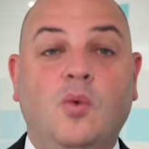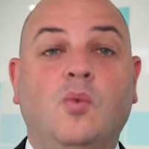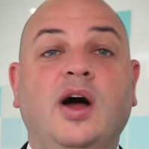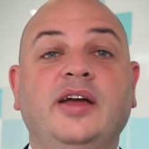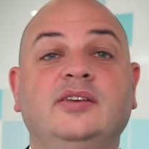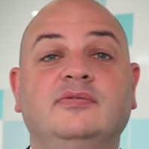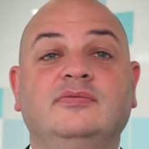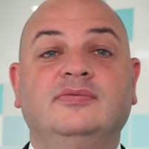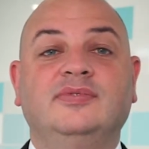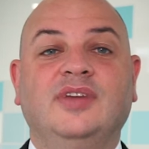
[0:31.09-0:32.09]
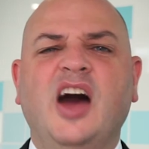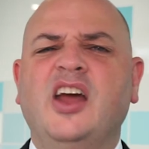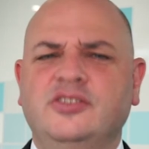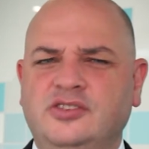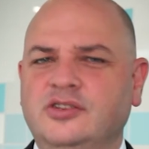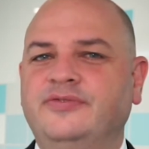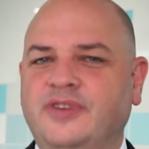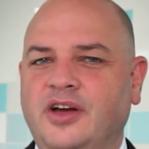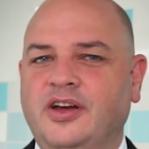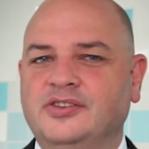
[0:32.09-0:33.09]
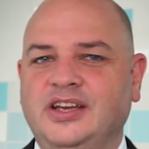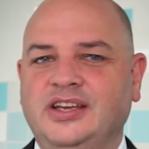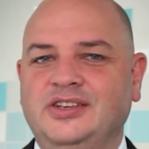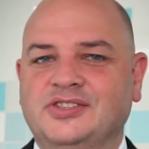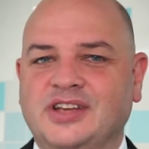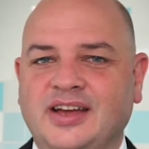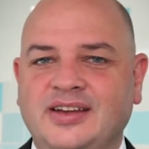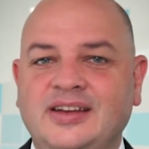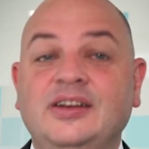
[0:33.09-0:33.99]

Wait, I don't do photos, I hear you say.